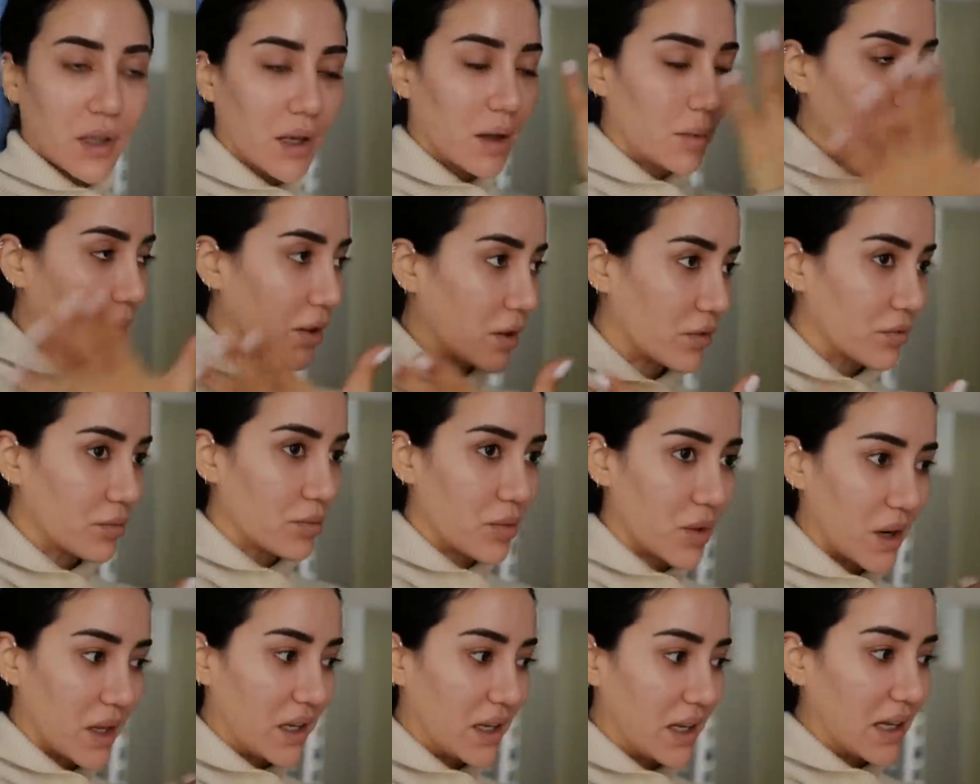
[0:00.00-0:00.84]
bit of
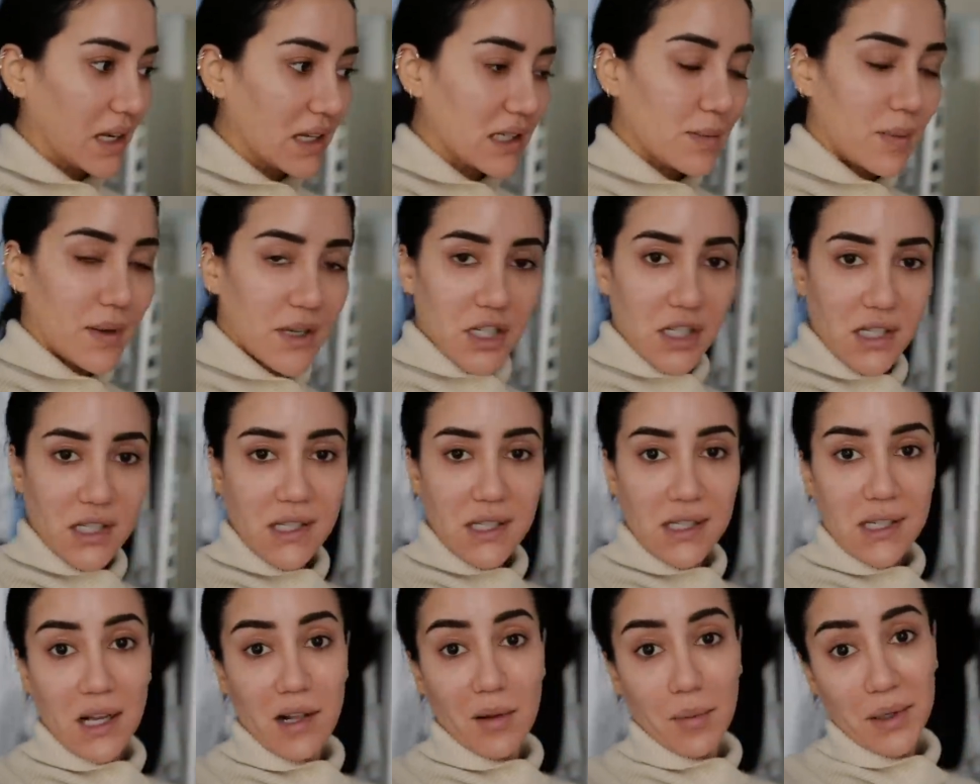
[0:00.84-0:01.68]
breathing, especially
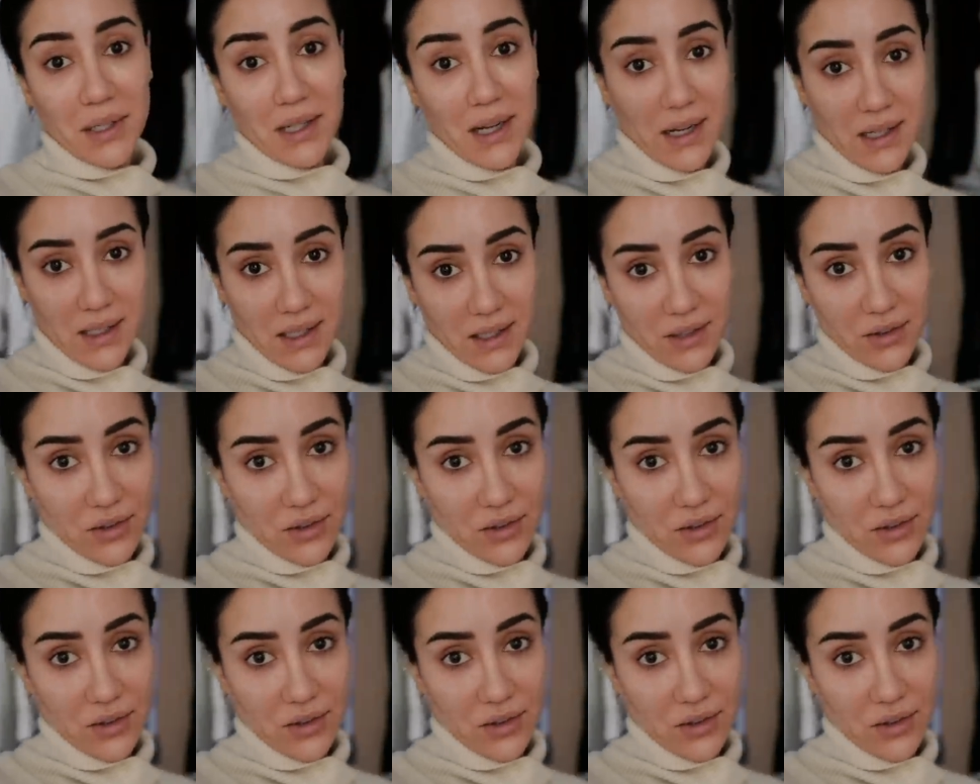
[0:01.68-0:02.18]
since I'll be tidying